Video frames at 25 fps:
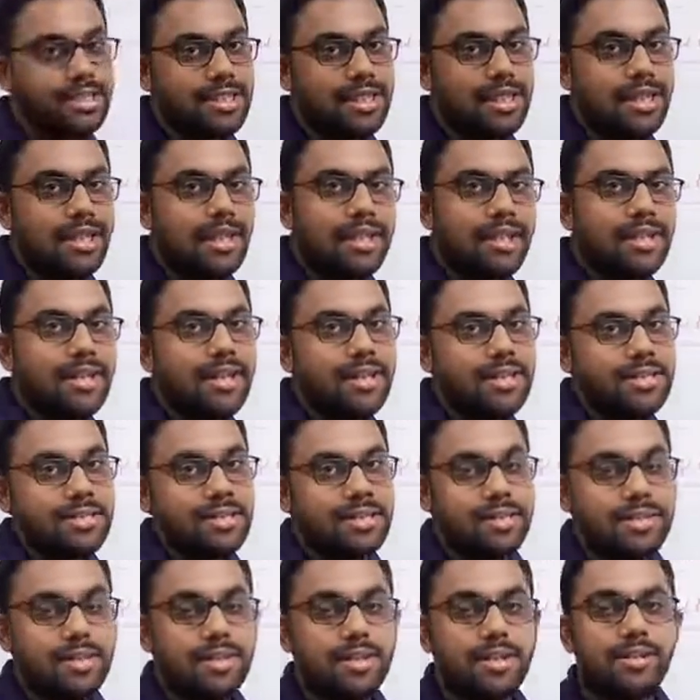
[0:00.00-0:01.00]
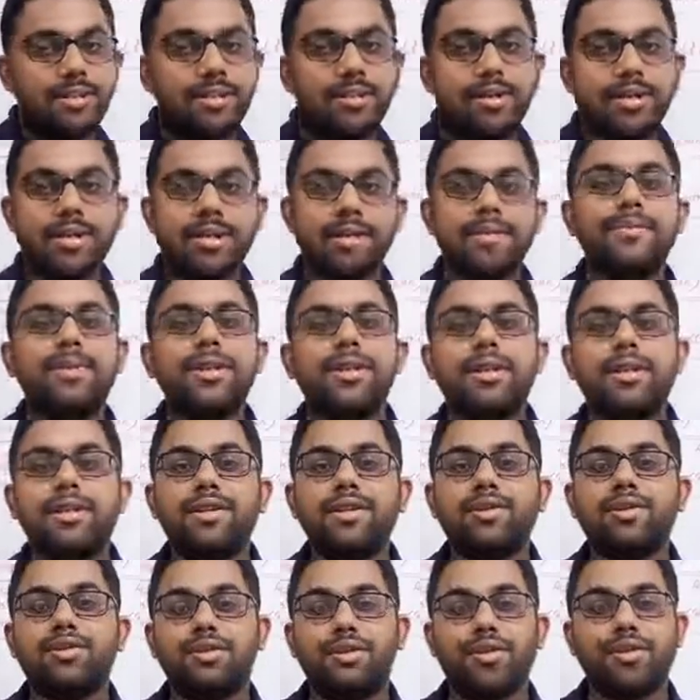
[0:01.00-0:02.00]
classes. Okay,
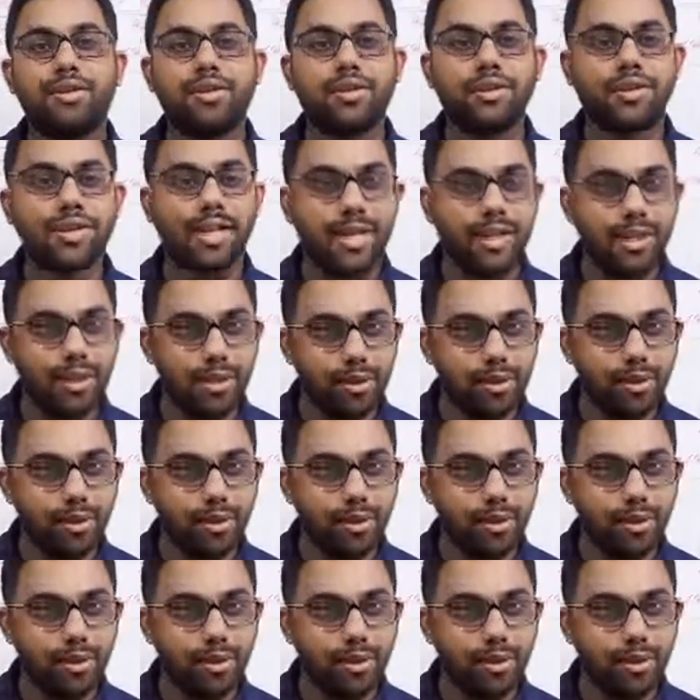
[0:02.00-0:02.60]
so thank you.